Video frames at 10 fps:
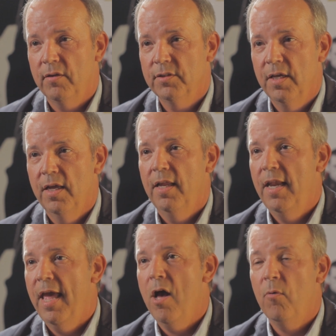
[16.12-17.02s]
else.
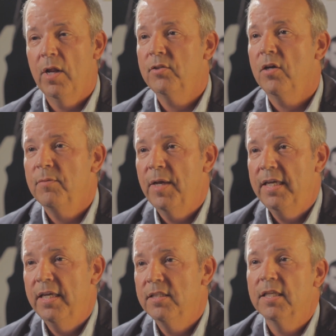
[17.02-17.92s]
Now, when I talk to my
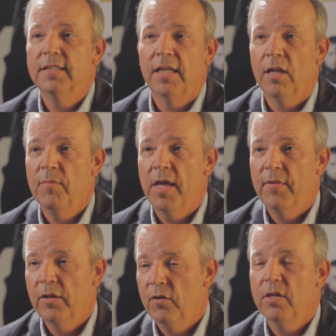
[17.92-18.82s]
kids and I tell them
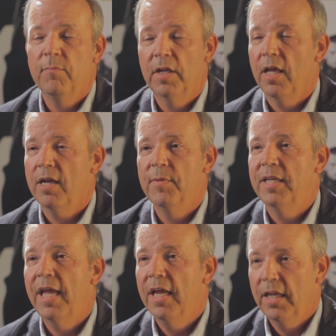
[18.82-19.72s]
that, they look at me like I'm
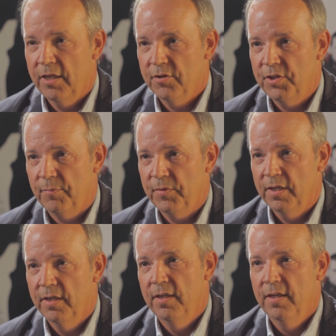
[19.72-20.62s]
an alien or
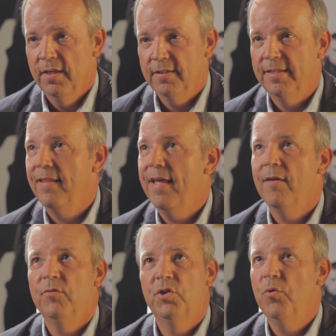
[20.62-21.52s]
something. Because now they
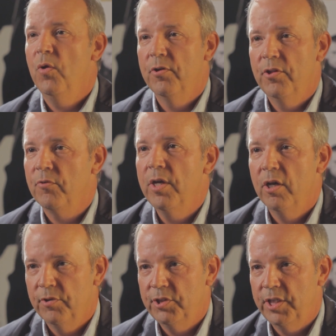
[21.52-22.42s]
have 200,
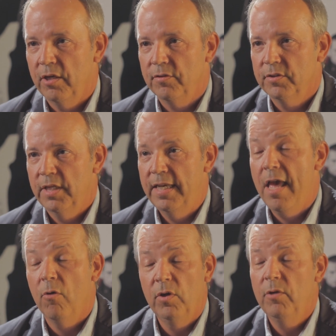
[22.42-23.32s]
300 channels. And
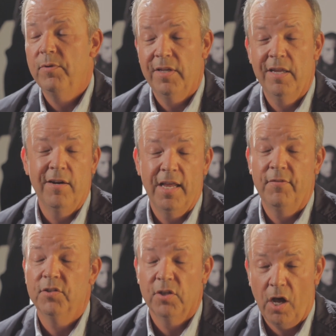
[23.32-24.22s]
now, really, with the internet,
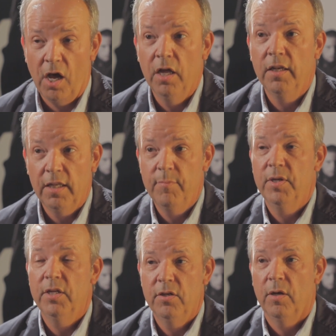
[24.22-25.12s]
there's an
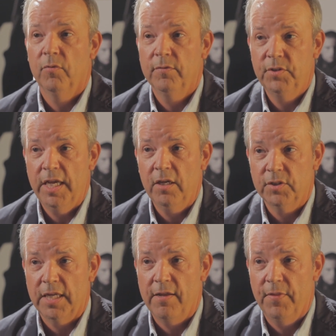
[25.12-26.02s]
unlimited number of
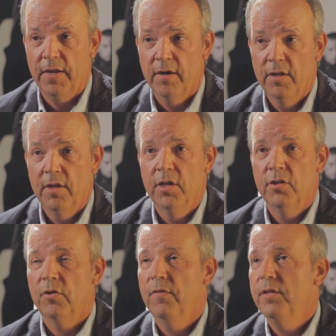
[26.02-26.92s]
channels out there.
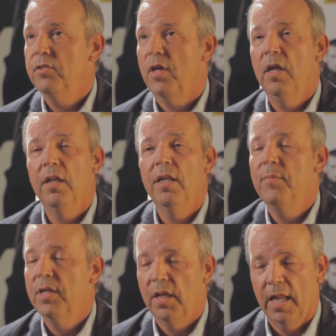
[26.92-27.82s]
So this
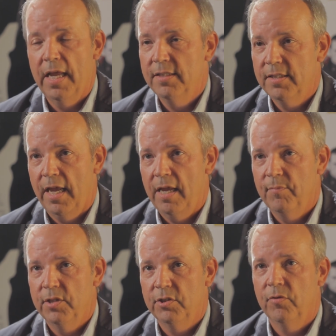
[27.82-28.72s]
unlimited
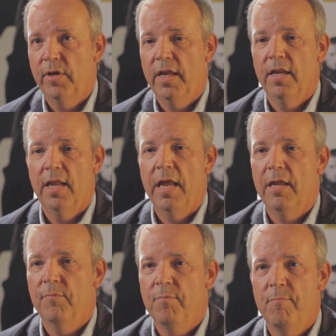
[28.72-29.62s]
landscape has created
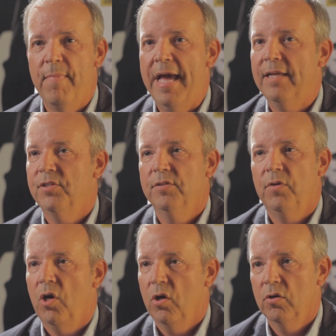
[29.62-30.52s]
a
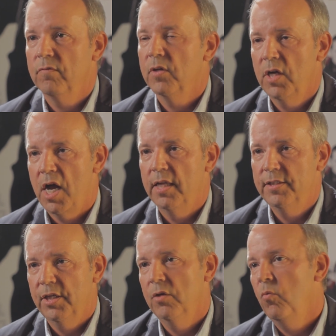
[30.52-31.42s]
massive hunger for
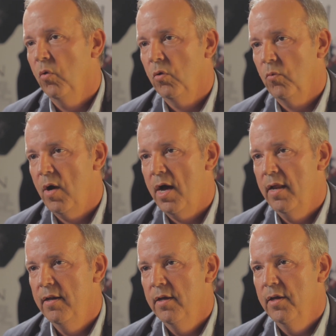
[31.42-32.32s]
content
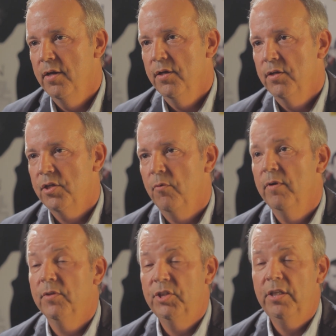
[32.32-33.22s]
worldwide. So
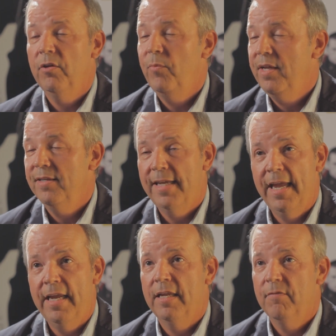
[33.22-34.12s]
in Virginia, we can
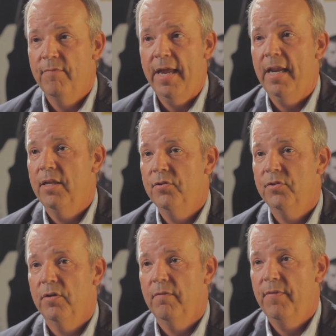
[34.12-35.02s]
take
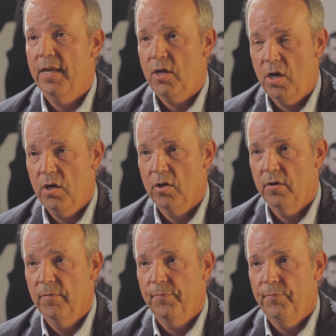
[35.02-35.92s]
advantage of that
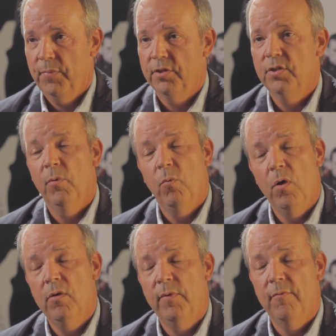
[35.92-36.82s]
hunger because, number
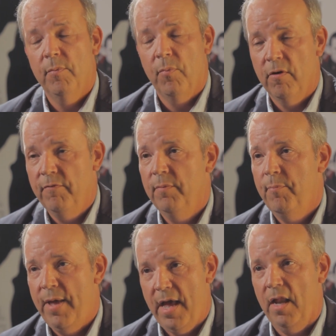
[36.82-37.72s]
one, we have a
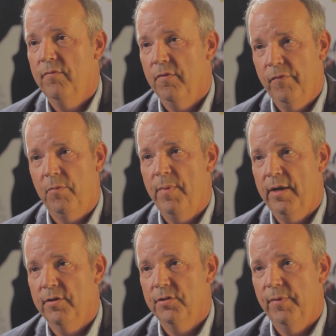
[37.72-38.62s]
perfect palette for
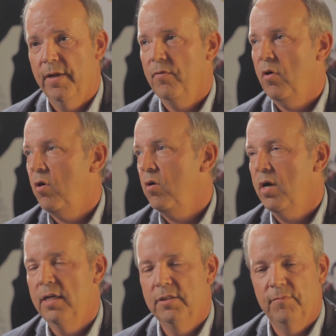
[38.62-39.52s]
filmmakers. We have all
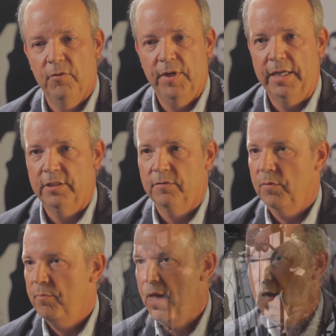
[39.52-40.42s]
kinds of locations, from